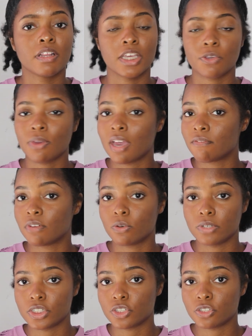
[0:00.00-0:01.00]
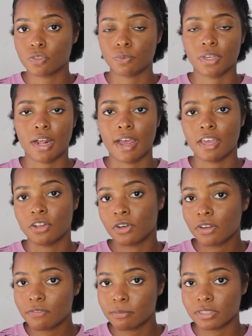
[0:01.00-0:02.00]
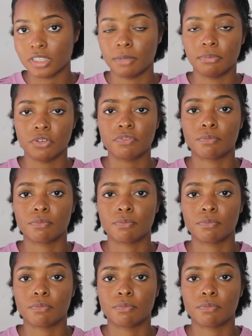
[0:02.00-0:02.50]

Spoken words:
like you have no issues with either of them because they both